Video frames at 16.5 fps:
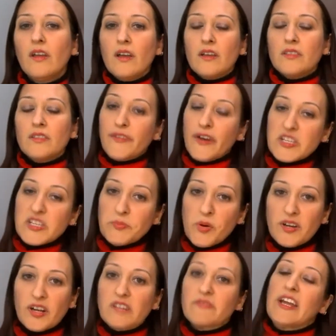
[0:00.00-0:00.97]
The first
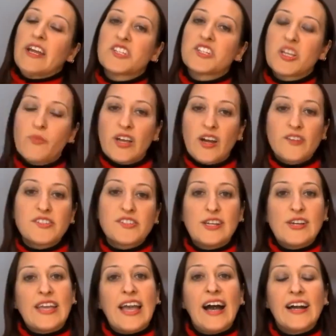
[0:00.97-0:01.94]
product range that we're going to
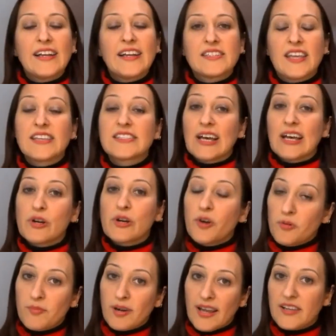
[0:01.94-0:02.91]
look at is our
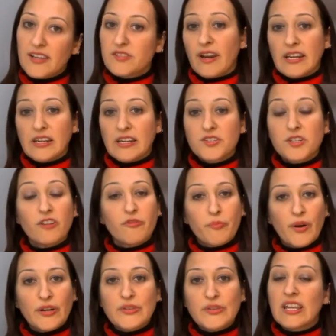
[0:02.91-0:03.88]
complex range of
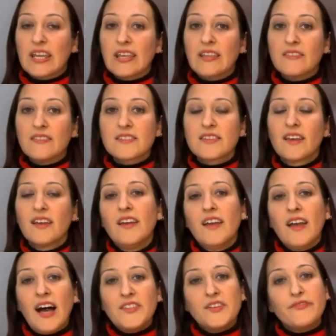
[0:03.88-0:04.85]
proteins.
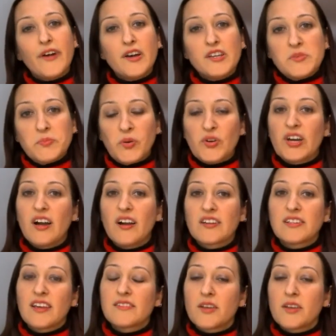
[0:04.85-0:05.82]
And the first
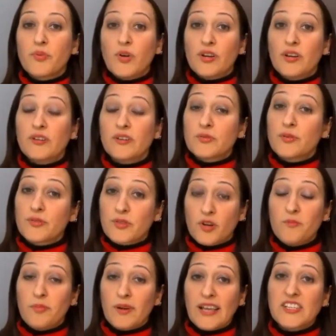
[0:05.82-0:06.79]
product is a product called
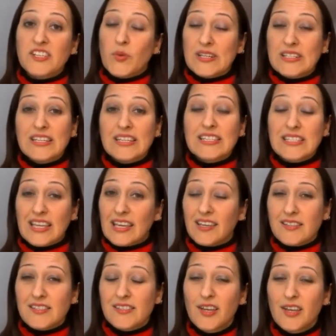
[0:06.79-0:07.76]
Complex
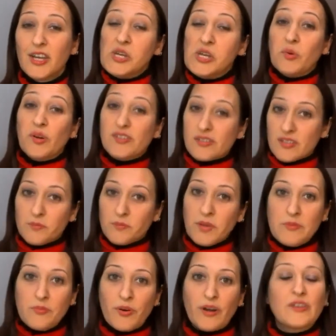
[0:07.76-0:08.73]
26, which is a
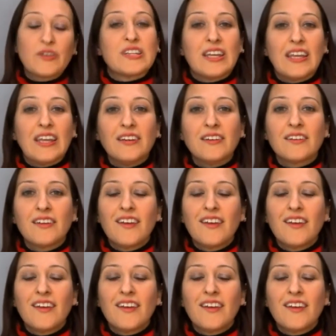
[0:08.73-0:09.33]
pea protein.